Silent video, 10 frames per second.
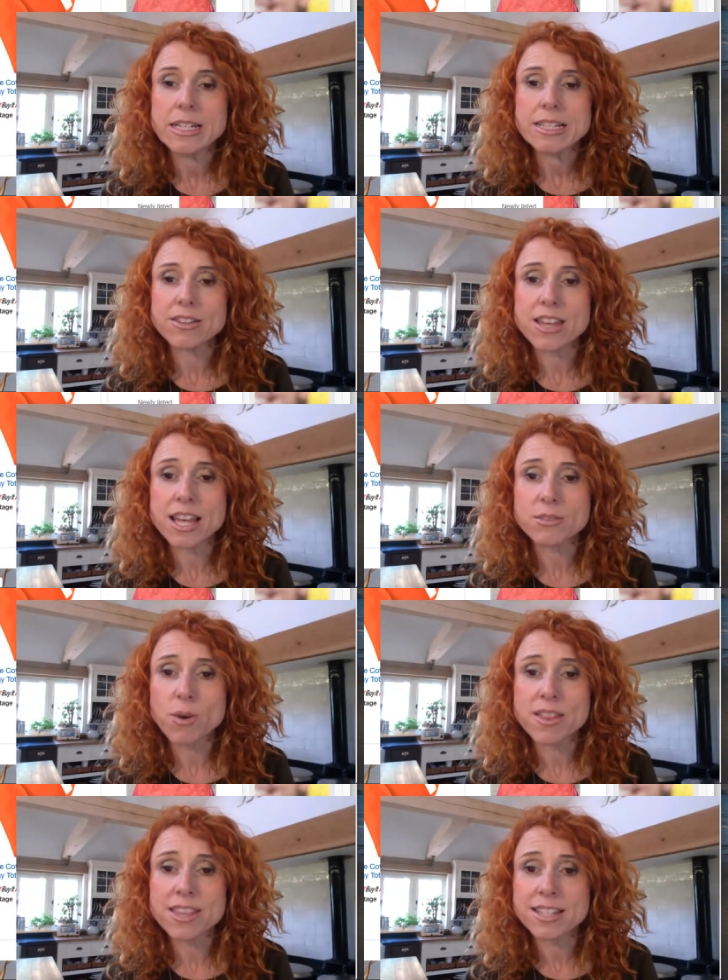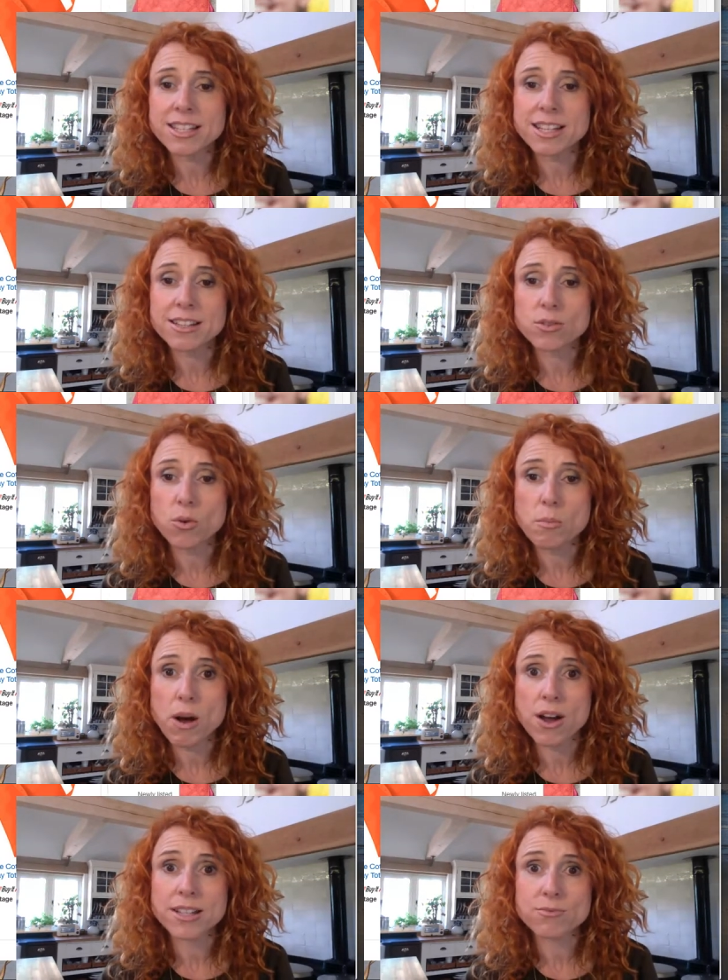So that's why this little sort
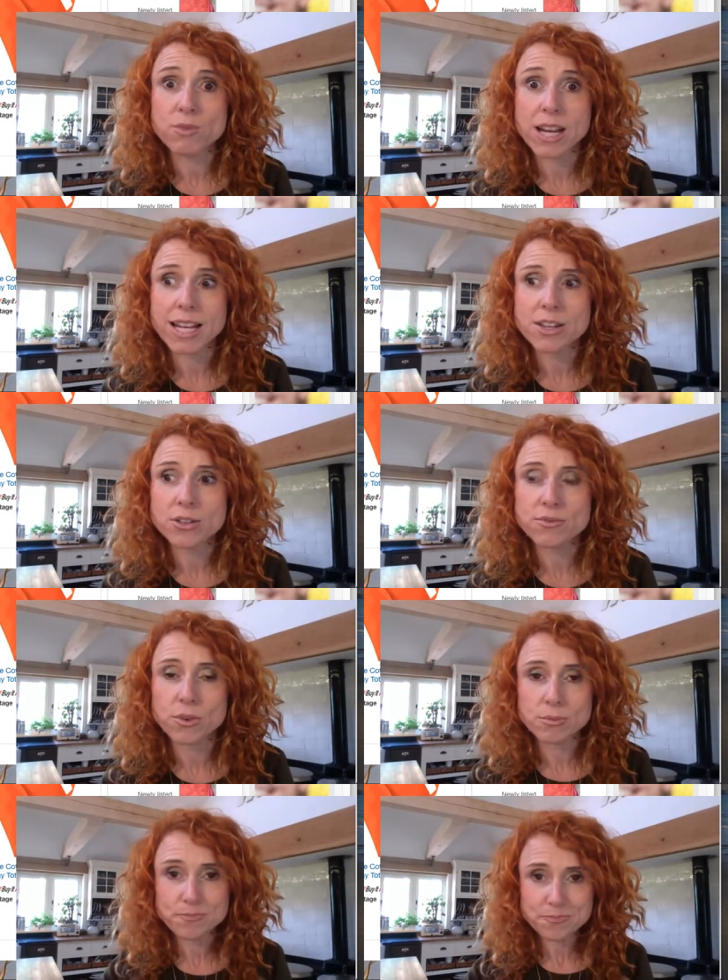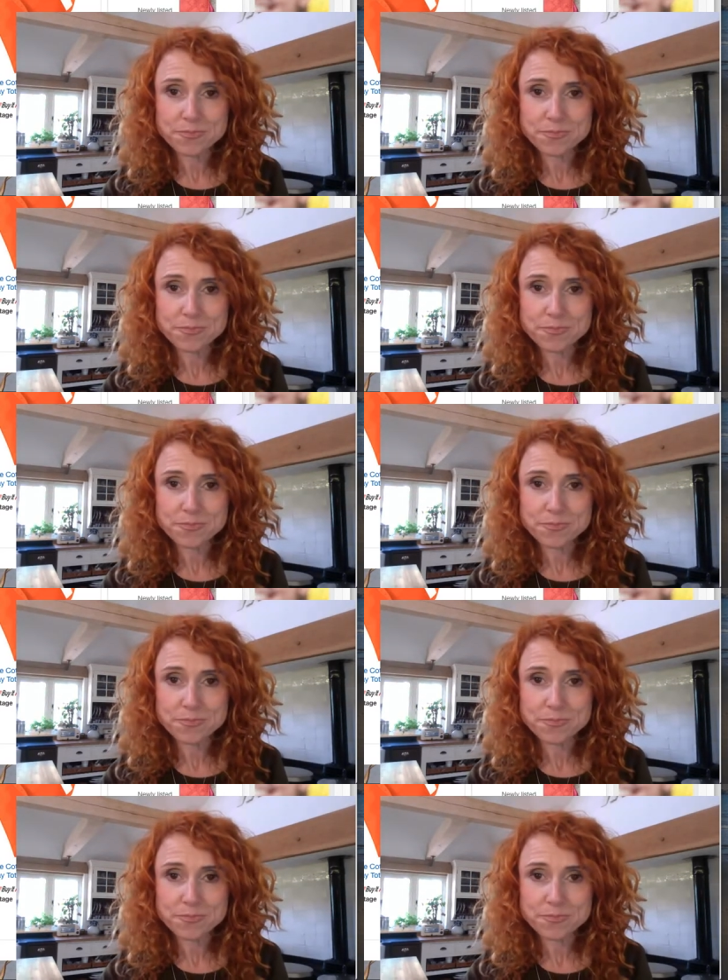bar is really useful.